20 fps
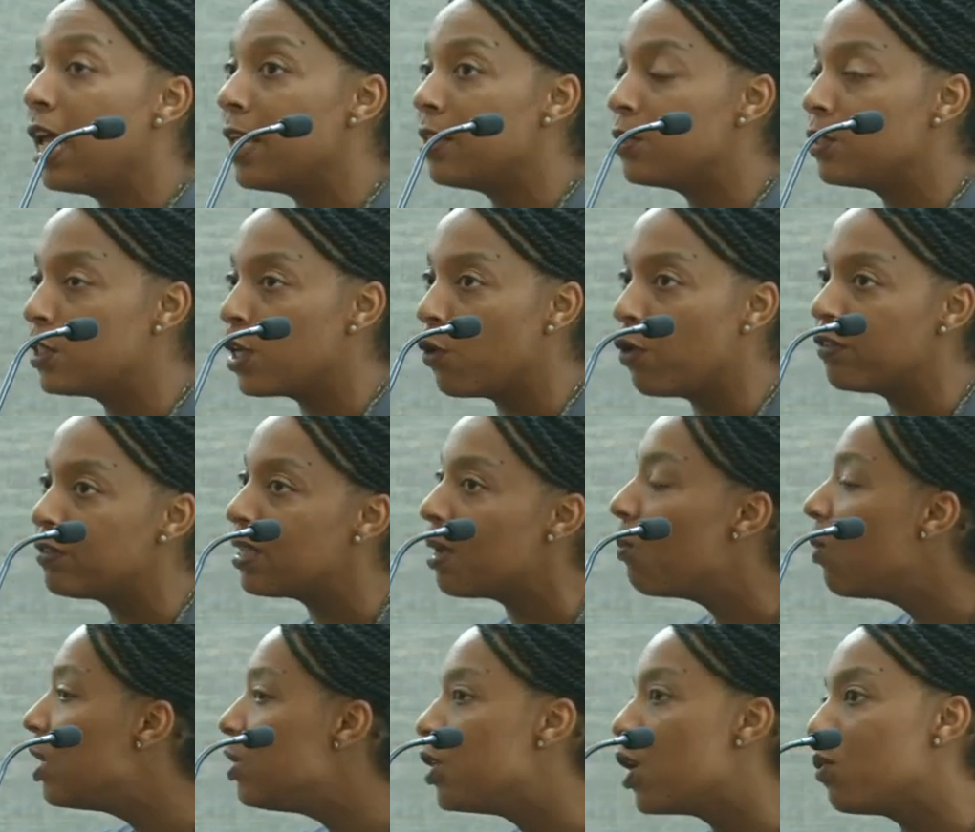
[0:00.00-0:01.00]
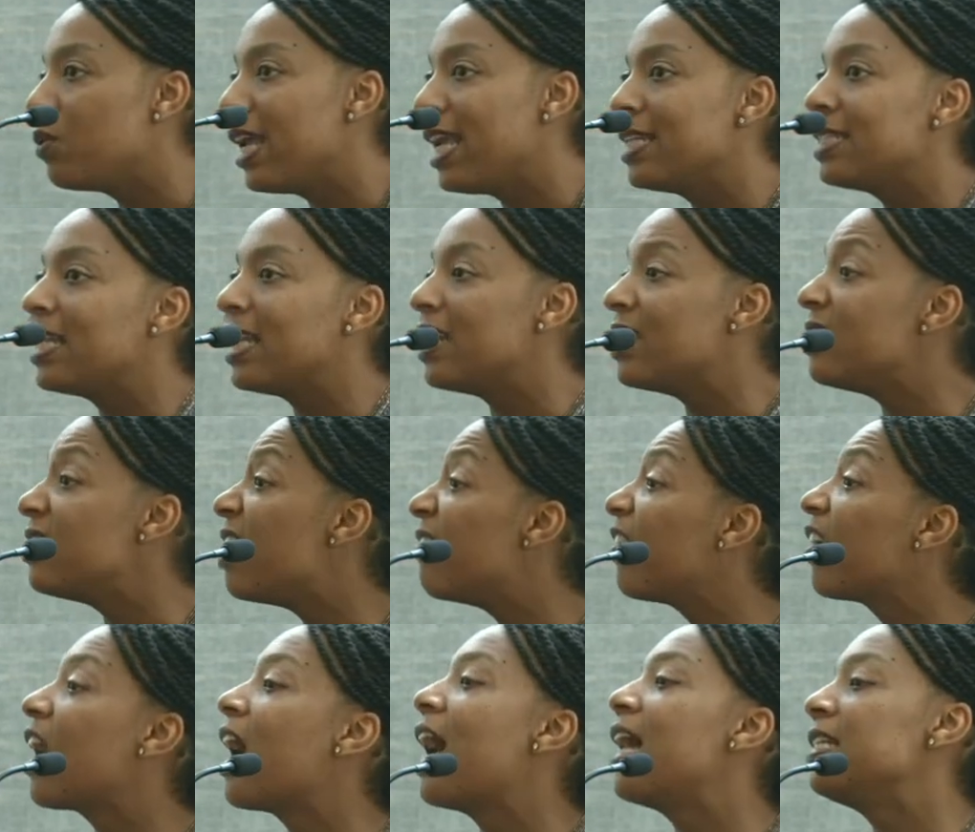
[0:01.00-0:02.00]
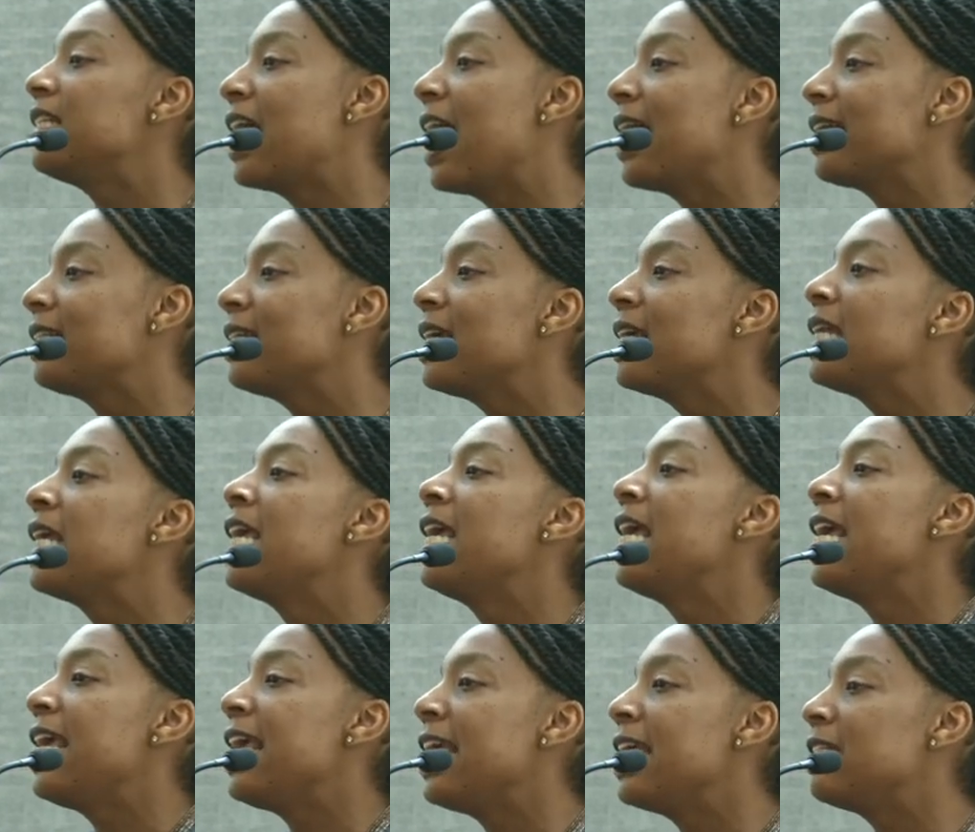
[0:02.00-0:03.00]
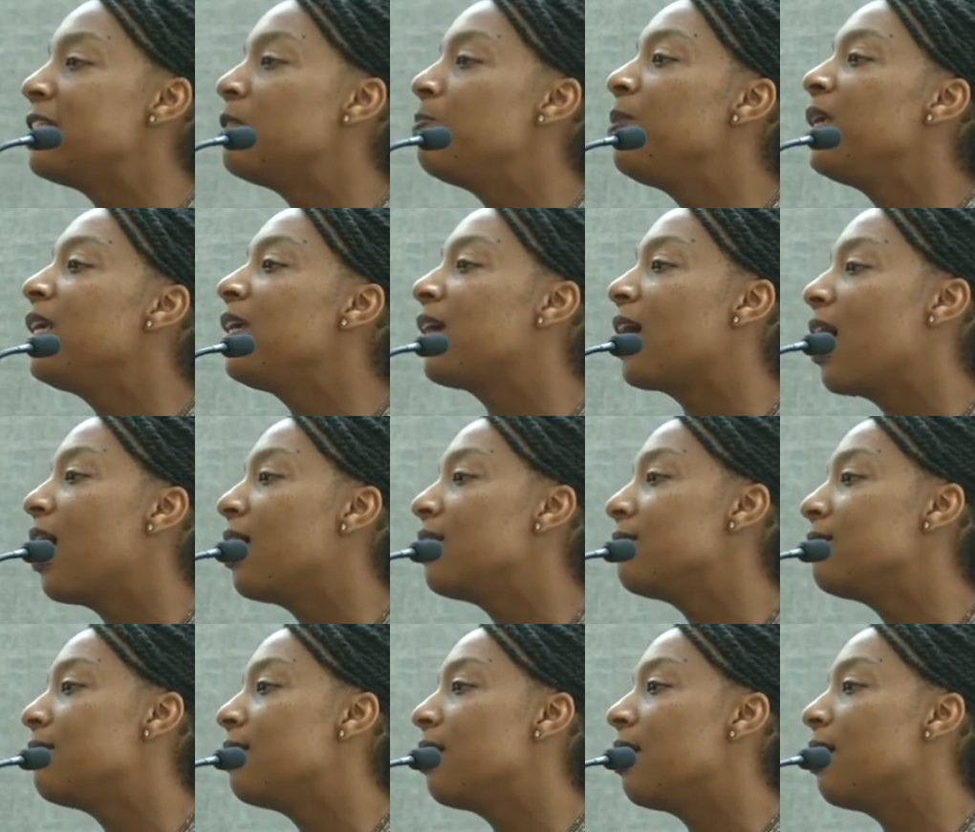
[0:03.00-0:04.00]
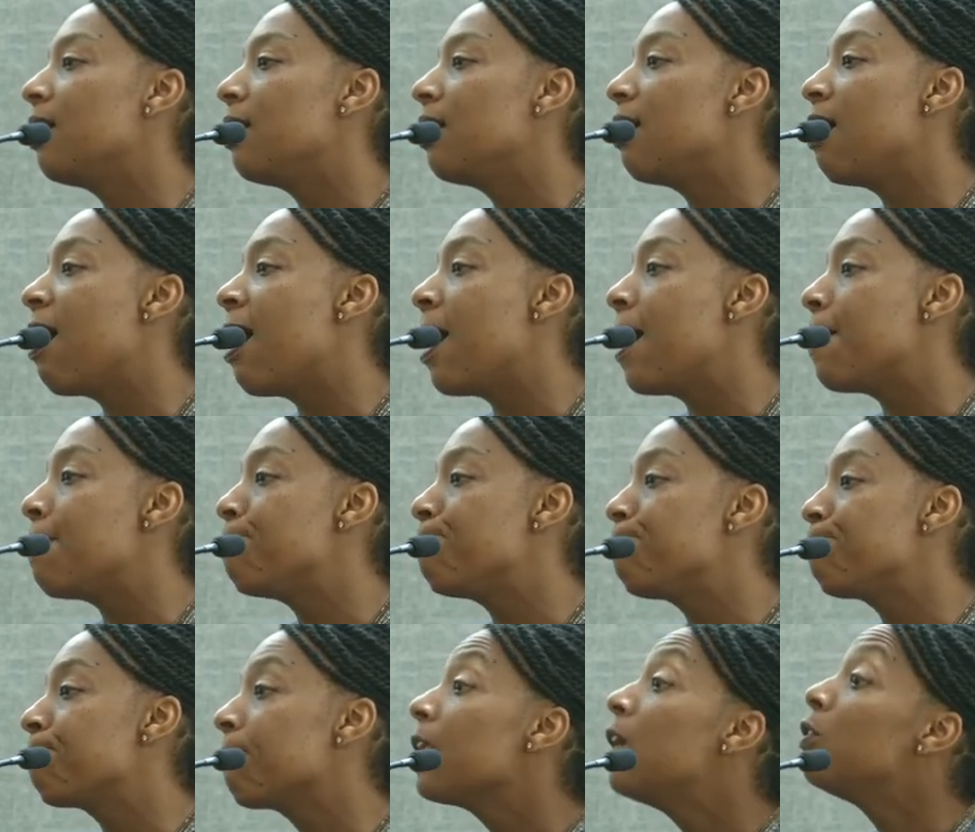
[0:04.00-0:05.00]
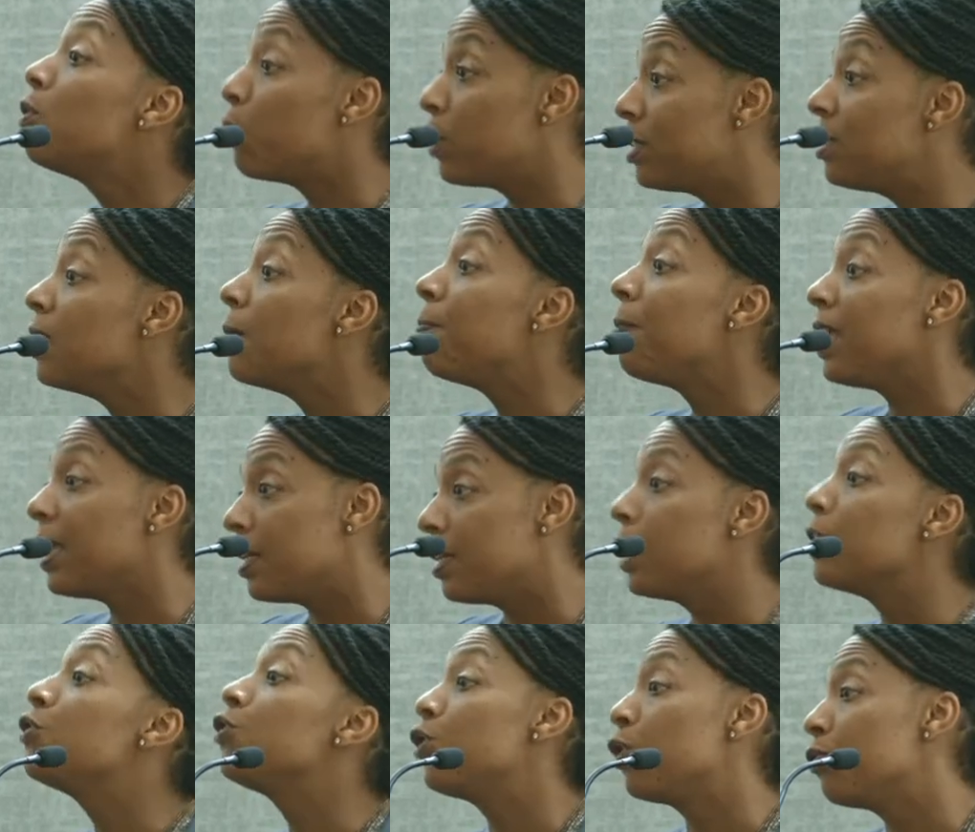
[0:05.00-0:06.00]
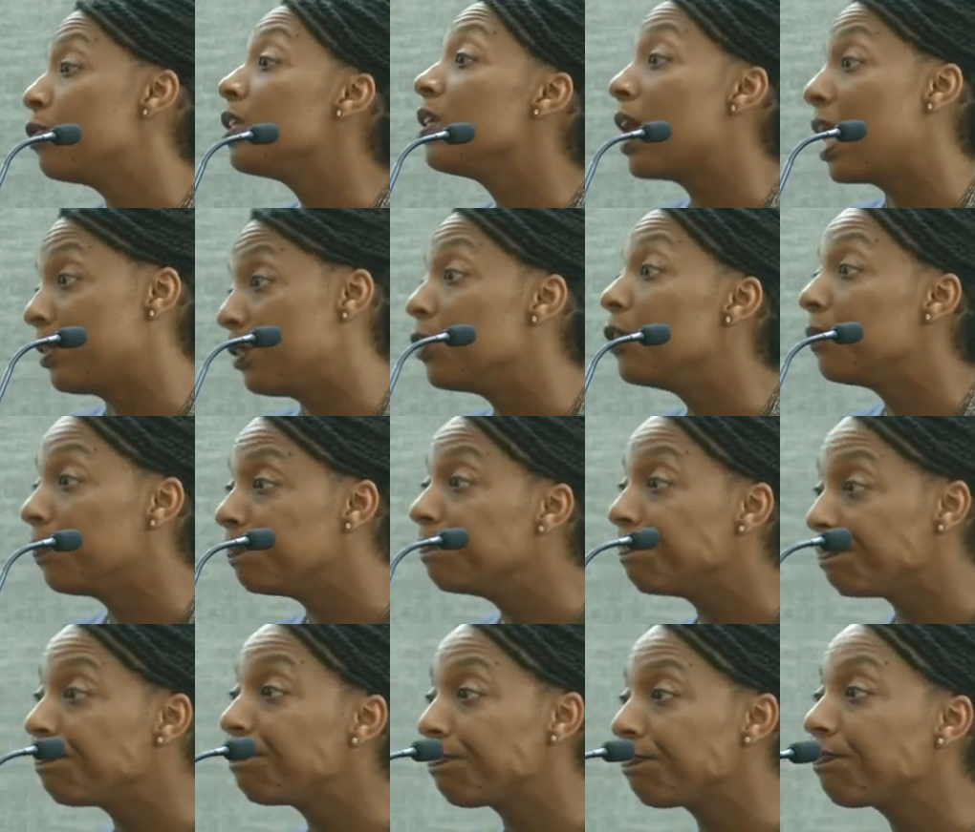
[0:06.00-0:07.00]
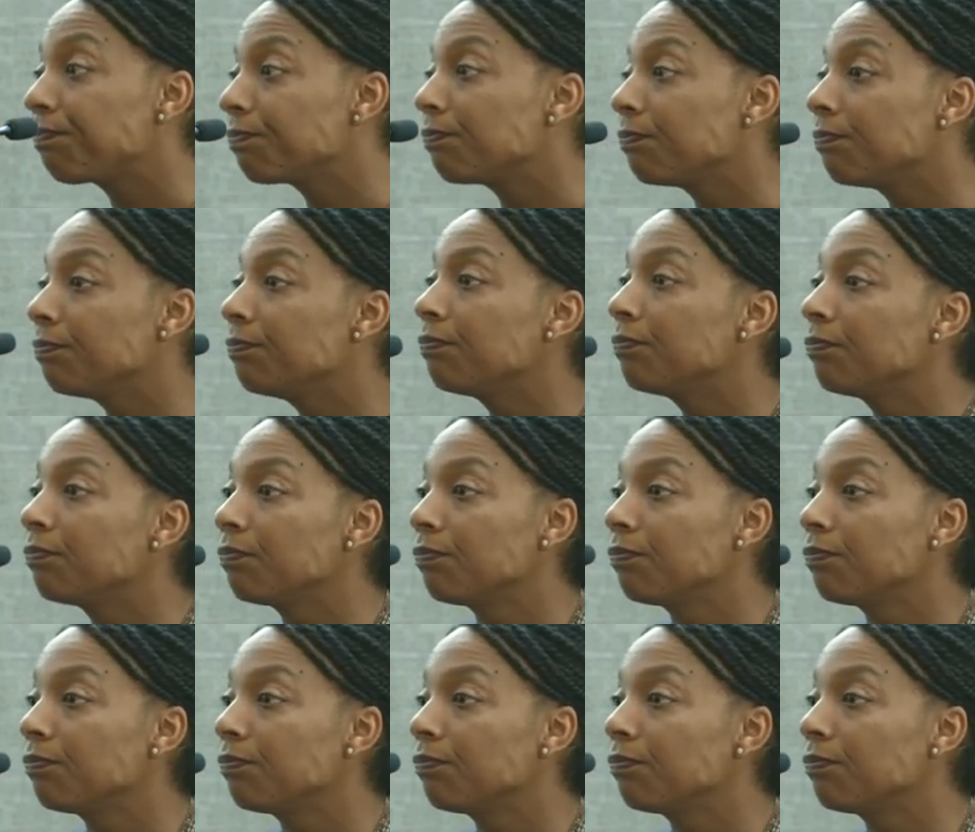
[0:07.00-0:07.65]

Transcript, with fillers: And so if someone donates and is never contacted, it's because the, um, the recipient has chosen not to. Mm -hmm.